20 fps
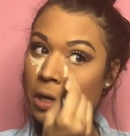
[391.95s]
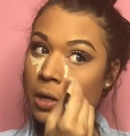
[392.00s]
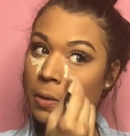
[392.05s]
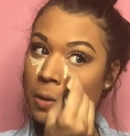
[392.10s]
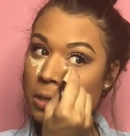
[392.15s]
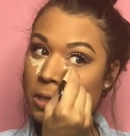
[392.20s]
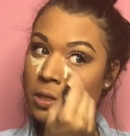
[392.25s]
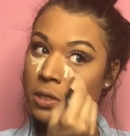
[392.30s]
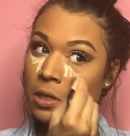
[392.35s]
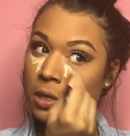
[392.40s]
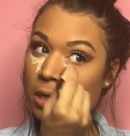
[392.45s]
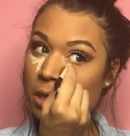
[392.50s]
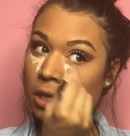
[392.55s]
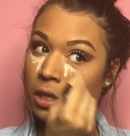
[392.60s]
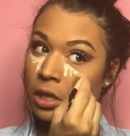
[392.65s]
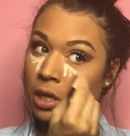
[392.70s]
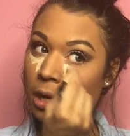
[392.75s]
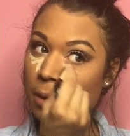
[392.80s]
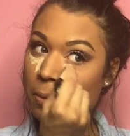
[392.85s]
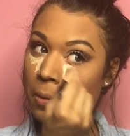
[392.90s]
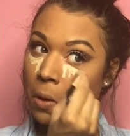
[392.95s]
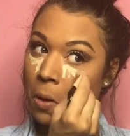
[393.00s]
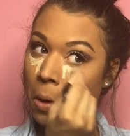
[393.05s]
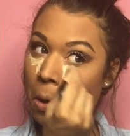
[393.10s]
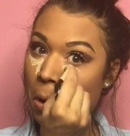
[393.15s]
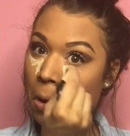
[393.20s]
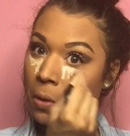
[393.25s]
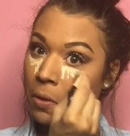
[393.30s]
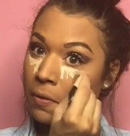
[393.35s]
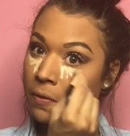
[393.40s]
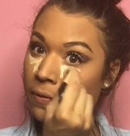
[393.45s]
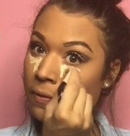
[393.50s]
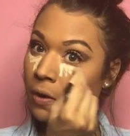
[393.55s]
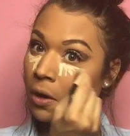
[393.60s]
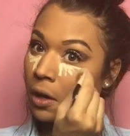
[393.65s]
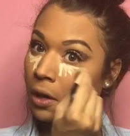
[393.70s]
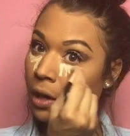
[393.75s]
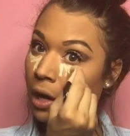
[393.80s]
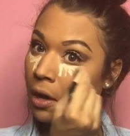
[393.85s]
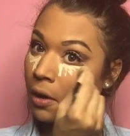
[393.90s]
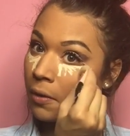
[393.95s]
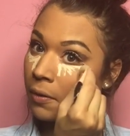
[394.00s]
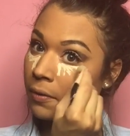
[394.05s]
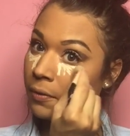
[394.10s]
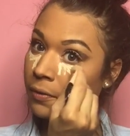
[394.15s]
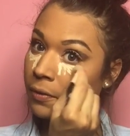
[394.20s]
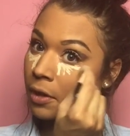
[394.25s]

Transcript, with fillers: And this is going to clean up all the fallout